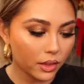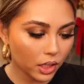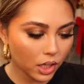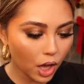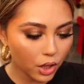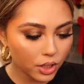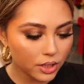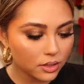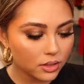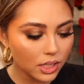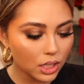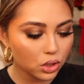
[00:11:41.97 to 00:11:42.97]
The Color
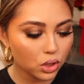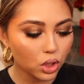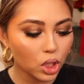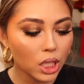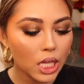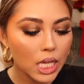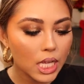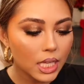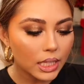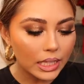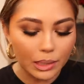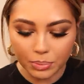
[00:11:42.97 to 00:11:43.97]
Sensational
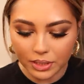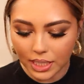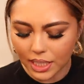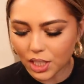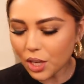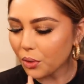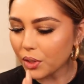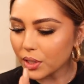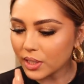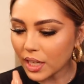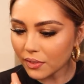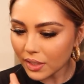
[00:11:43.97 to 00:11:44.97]
lipstick. No,
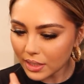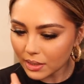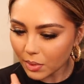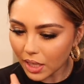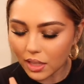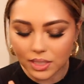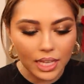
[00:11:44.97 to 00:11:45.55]
there's definitely something else.